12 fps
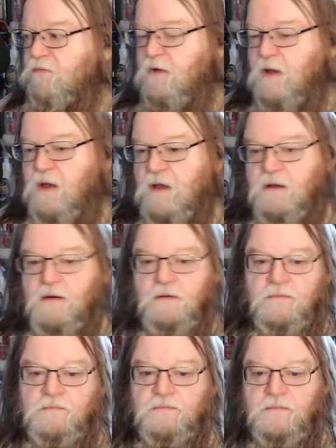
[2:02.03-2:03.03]

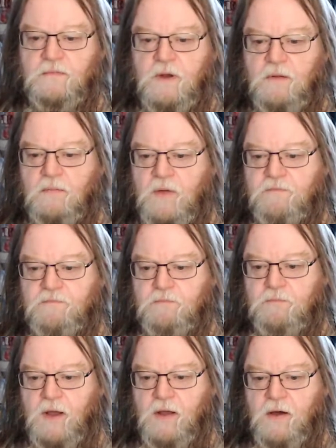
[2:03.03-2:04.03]
My
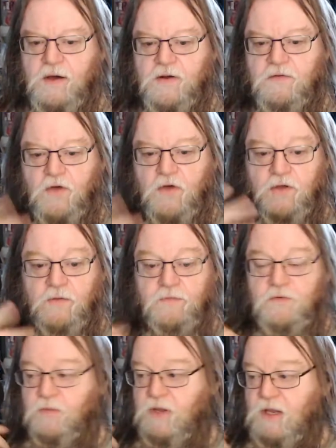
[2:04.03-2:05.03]
audio volume to
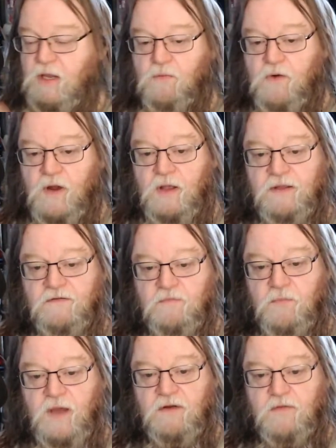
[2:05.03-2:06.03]
me when I listen
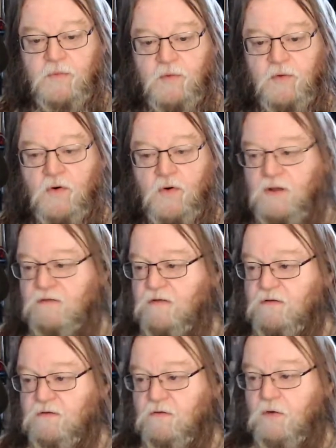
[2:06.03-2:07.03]
back to my recording
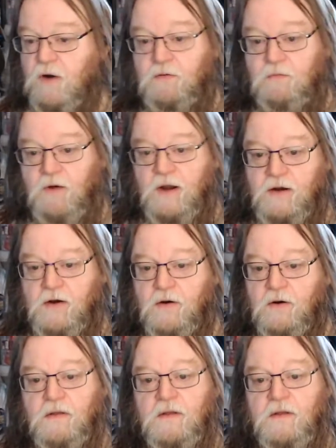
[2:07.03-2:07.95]
sounds great right here.